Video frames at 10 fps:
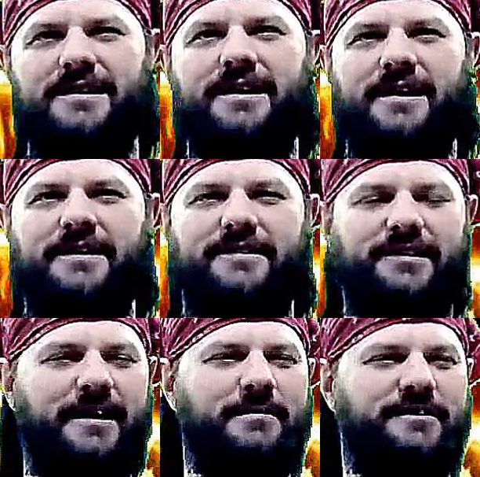And
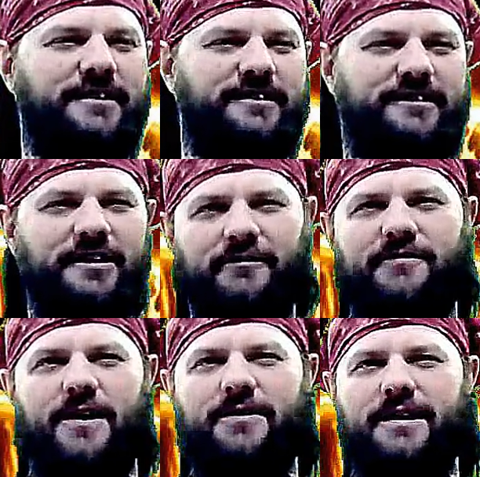Sam is just
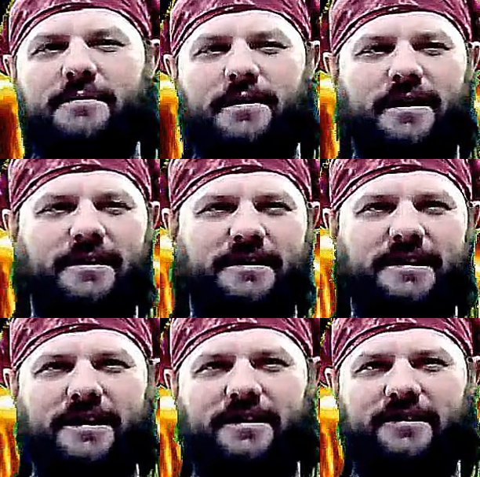dumbfounded by
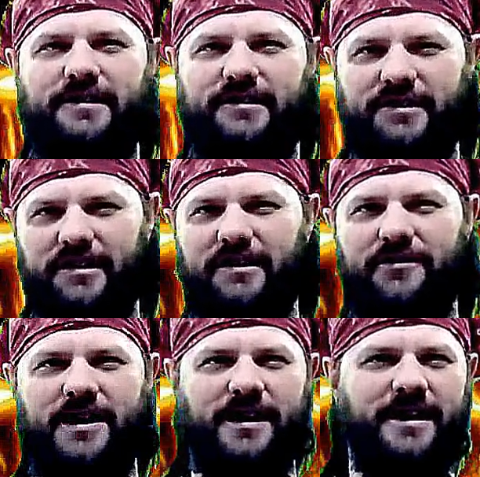Dean's
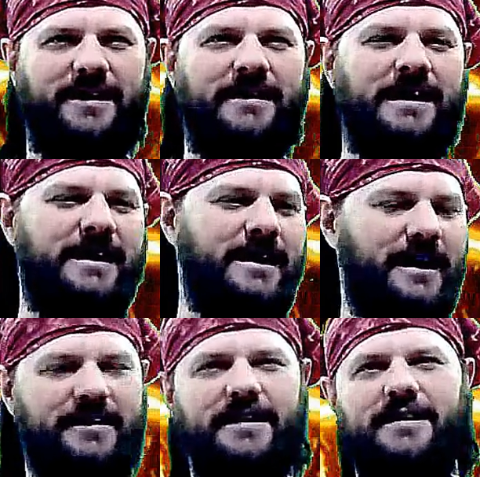excitivity.
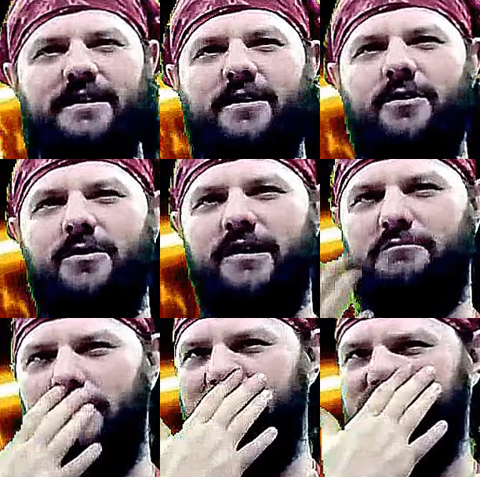And Dean,
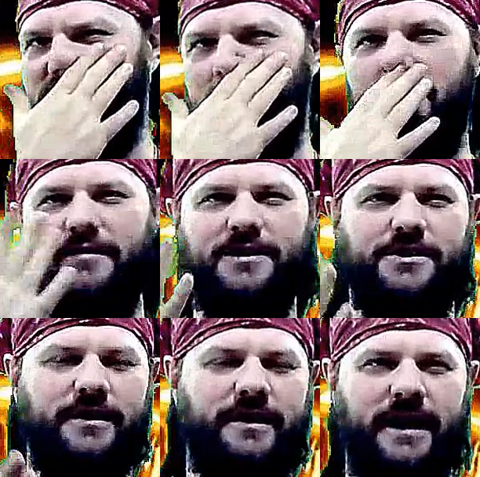explains to him
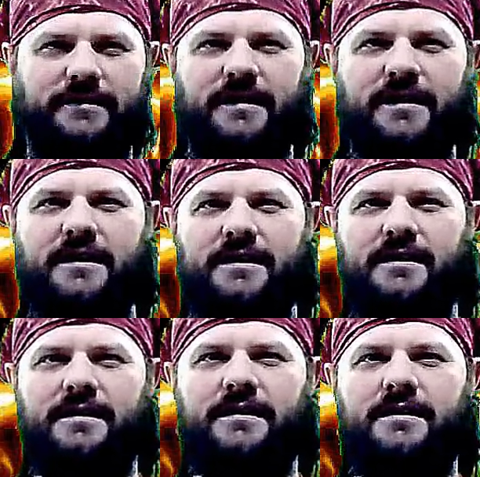eventually that
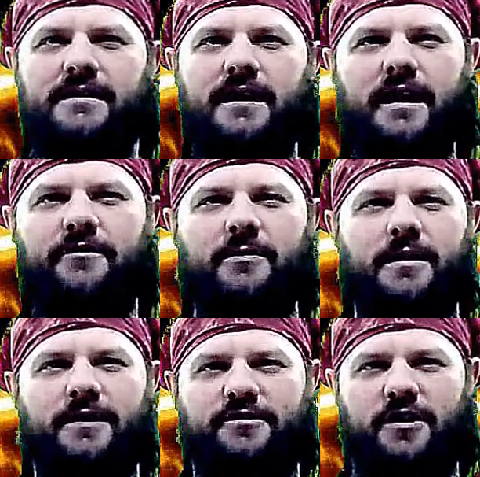
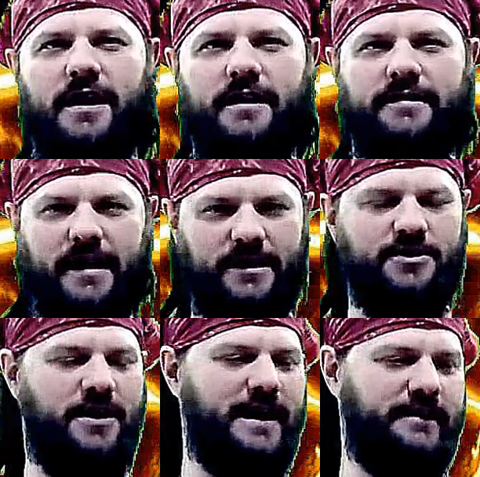everywhere Dad
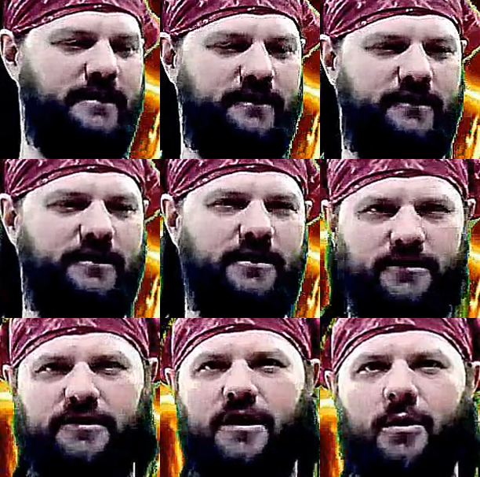dragged us,
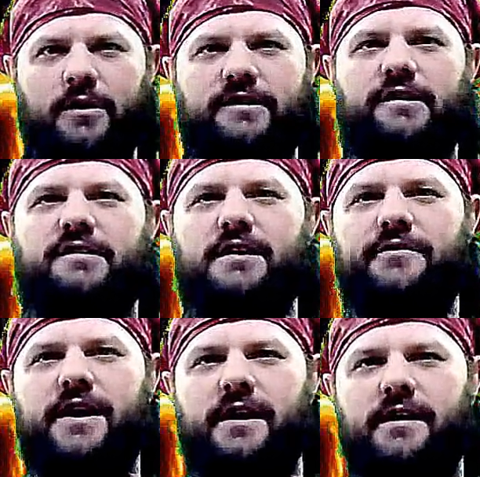there's always a
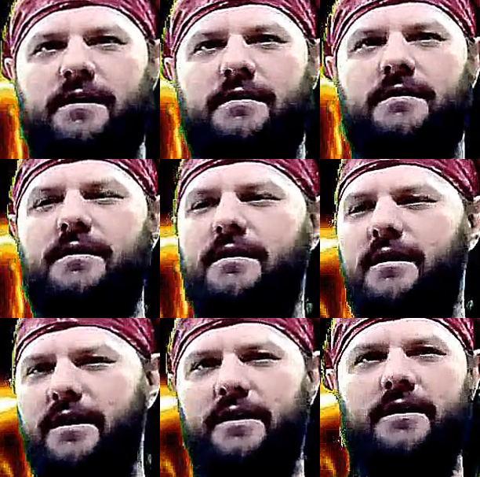TV.
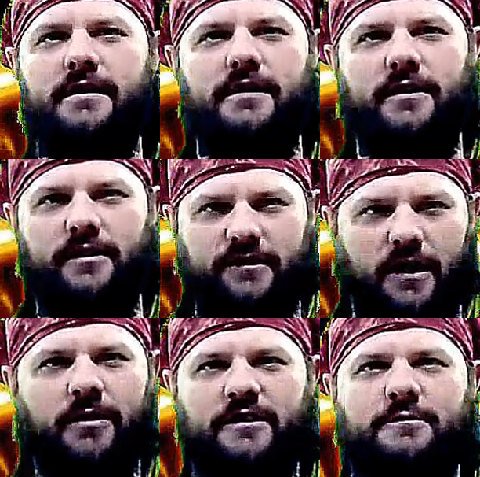And there's
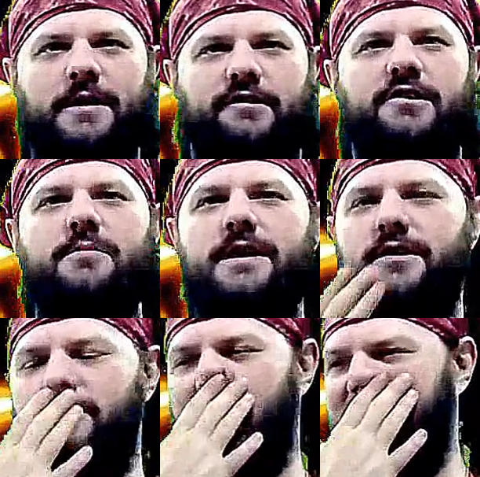always been
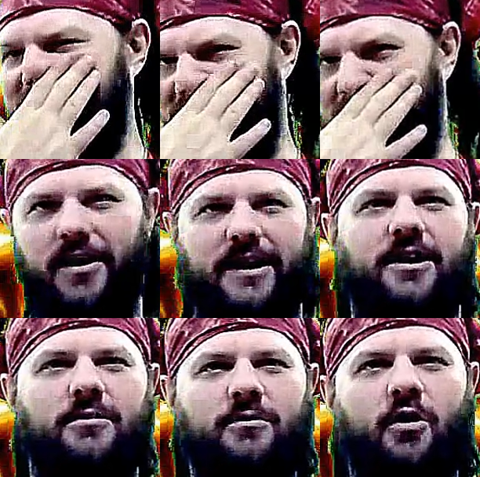Scooby-Doo on. They're like
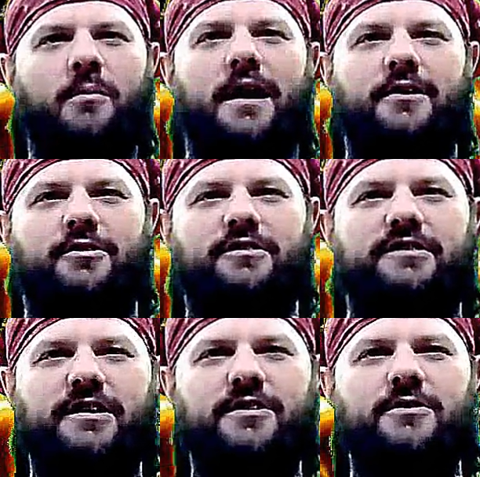our role
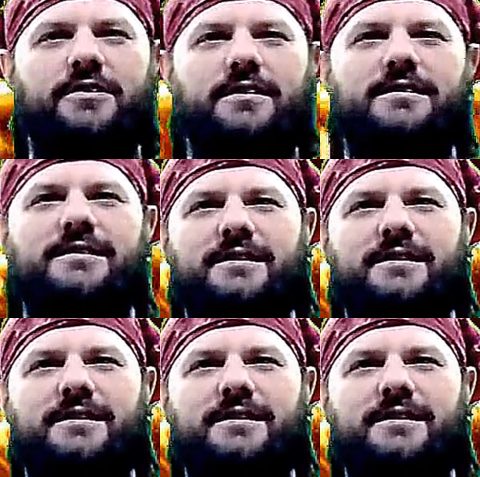models, dude.